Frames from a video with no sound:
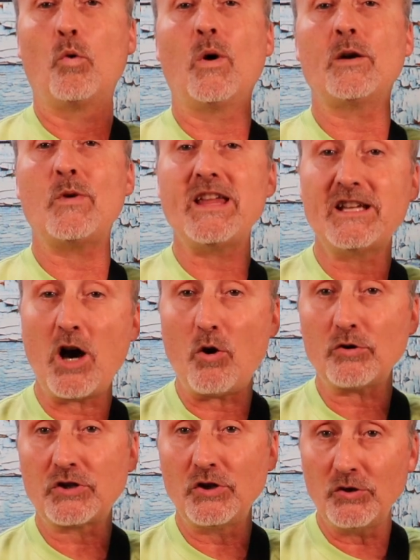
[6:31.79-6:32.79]
When we
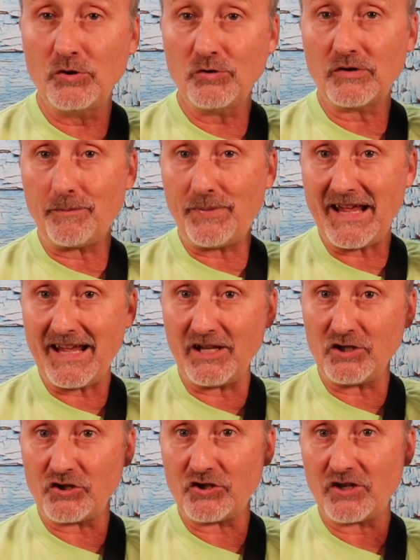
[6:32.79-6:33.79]
go to the
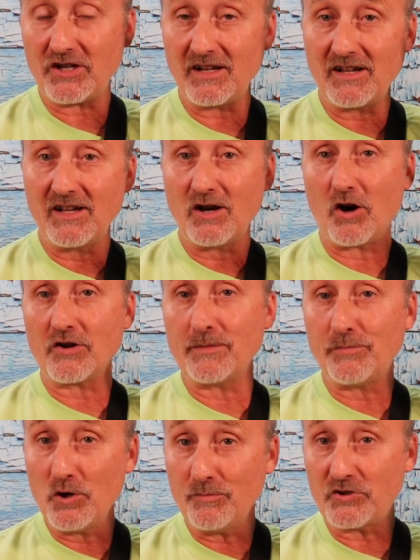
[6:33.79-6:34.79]
pinch or the
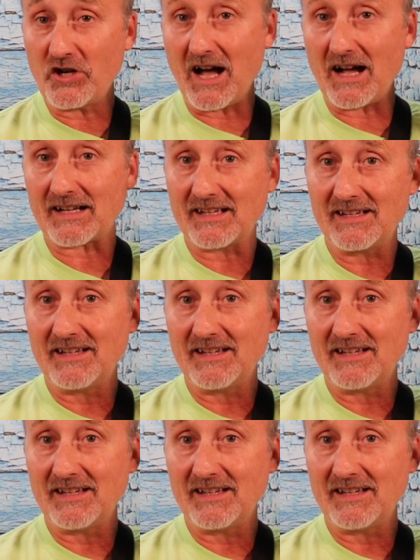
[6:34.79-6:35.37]
boom chuck,